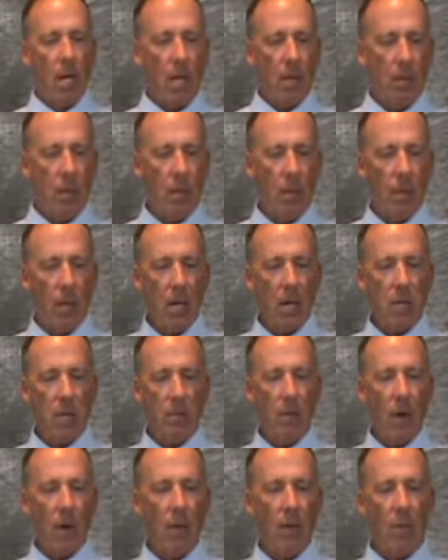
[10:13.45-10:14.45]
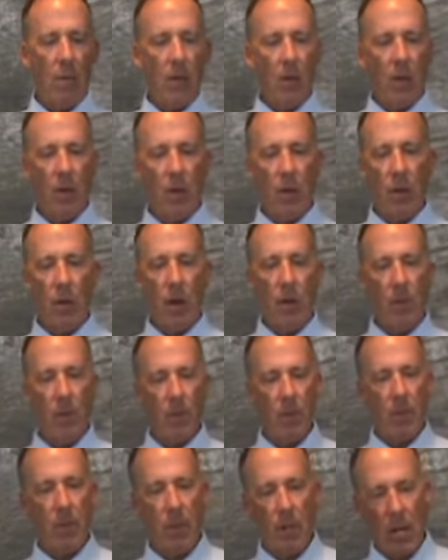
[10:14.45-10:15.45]
It can be placed above or below the note,
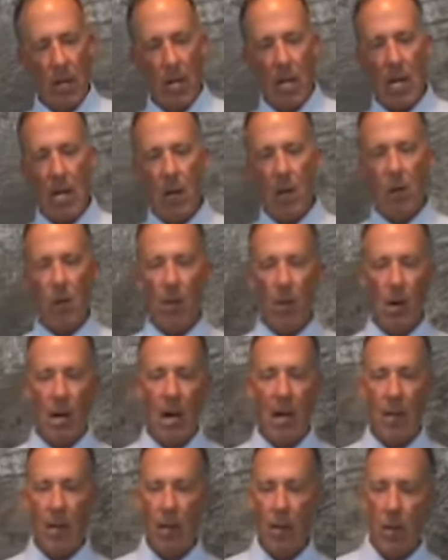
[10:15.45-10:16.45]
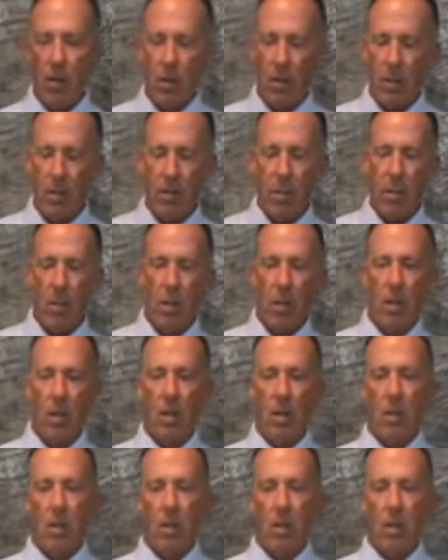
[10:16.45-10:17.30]
depending on how low or high the note is.